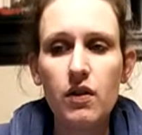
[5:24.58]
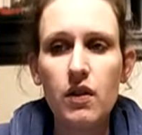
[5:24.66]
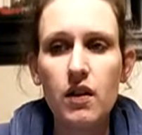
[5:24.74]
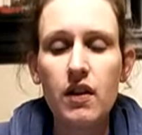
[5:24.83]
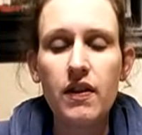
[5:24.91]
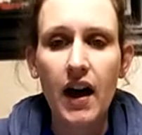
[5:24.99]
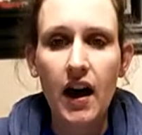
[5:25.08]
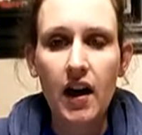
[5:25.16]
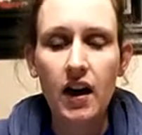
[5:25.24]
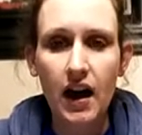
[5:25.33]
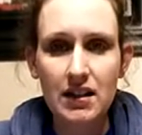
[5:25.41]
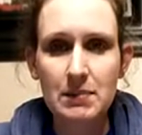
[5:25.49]
in that
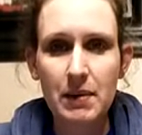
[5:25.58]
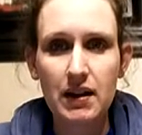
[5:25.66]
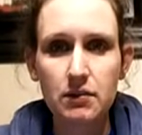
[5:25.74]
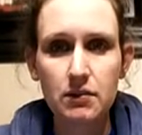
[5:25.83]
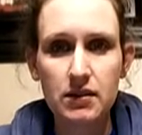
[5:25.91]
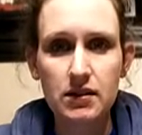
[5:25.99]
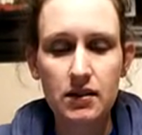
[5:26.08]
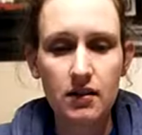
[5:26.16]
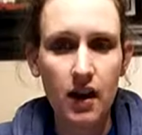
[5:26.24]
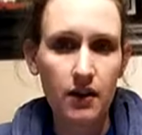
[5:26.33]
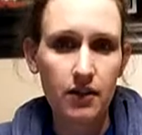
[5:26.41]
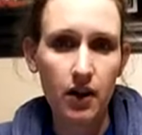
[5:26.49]
aspect
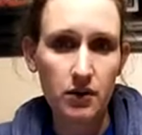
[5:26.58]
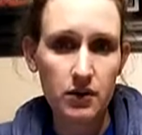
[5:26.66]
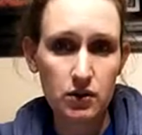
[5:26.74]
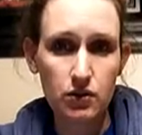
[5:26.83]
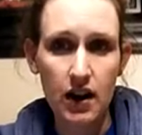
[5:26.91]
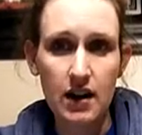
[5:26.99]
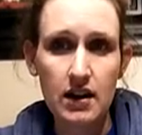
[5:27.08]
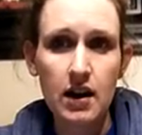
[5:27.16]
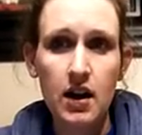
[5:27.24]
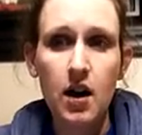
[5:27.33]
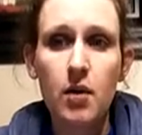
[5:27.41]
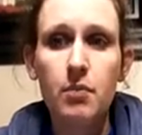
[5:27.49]
I thought was great.
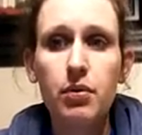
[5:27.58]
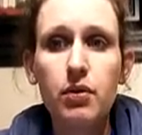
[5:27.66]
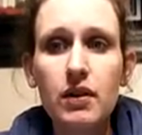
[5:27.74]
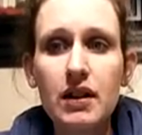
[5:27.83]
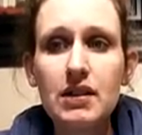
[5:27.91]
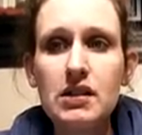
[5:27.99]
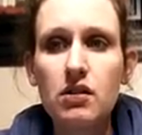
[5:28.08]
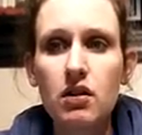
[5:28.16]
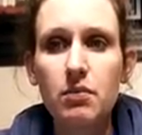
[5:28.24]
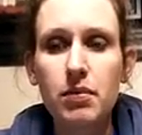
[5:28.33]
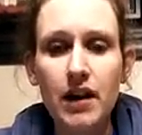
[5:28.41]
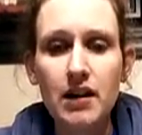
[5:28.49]
Prudence or
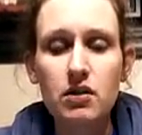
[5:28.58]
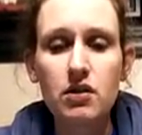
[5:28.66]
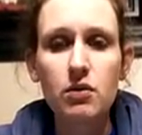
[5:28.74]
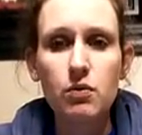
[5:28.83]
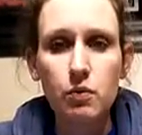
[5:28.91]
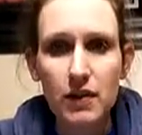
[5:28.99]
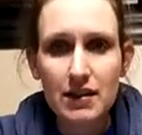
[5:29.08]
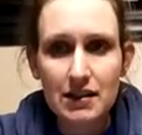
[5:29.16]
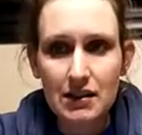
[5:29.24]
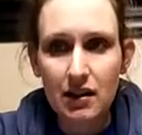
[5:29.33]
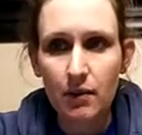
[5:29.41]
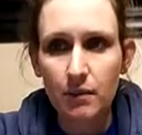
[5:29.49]
practical
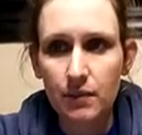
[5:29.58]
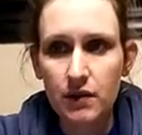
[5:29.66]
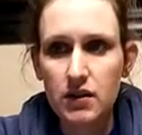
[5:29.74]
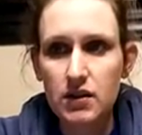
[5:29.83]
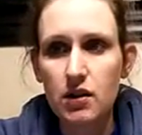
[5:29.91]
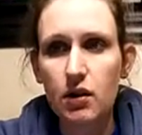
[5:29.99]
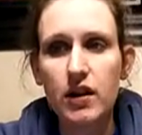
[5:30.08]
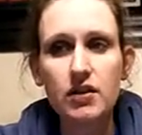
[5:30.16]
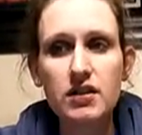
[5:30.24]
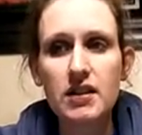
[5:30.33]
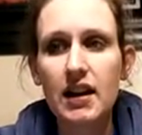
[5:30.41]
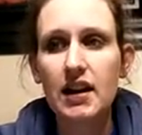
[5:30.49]
wisdom. So
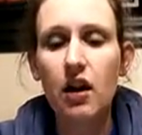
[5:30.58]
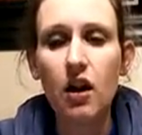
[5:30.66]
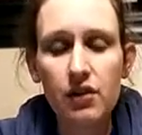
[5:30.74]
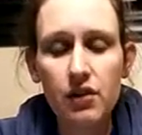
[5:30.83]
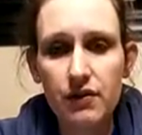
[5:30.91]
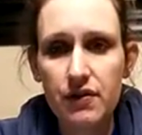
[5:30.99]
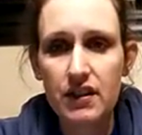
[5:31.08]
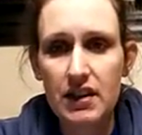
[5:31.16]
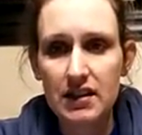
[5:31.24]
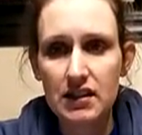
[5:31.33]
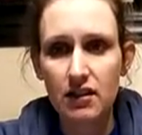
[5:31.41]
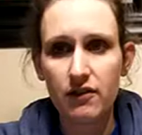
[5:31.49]
understanding all of the
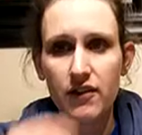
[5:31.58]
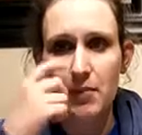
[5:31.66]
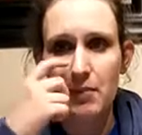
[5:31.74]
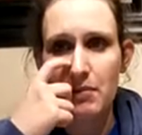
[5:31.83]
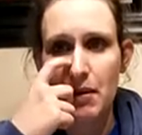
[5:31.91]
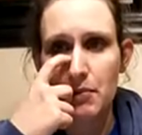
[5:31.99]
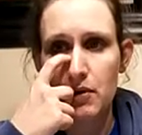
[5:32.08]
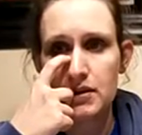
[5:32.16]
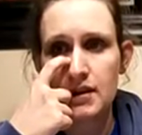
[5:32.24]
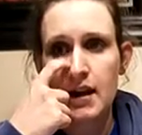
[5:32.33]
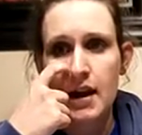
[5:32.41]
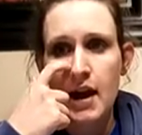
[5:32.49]
needs of the family members
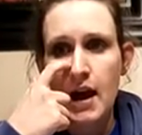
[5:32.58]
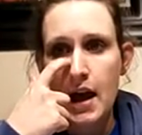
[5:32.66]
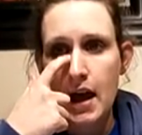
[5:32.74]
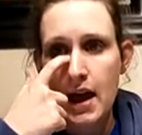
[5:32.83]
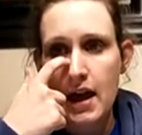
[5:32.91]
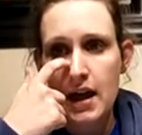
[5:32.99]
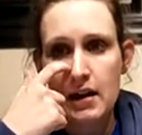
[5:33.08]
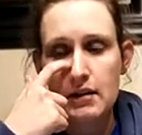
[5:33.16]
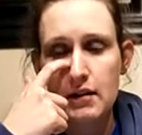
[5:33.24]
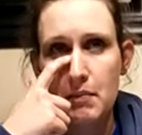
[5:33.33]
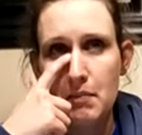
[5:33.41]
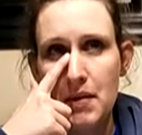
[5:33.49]
and
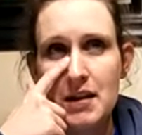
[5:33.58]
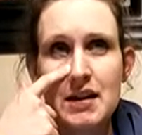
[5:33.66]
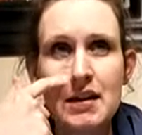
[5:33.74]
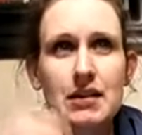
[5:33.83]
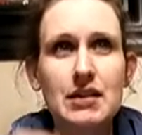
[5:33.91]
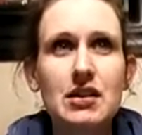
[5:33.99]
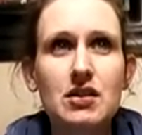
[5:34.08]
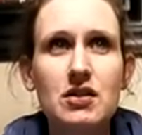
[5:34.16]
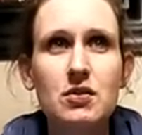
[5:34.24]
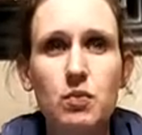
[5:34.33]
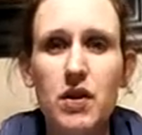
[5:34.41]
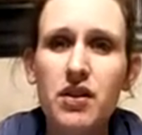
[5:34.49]
making
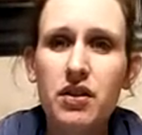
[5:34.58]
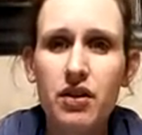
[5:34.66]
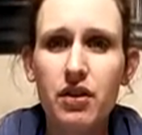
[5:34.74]
decisions with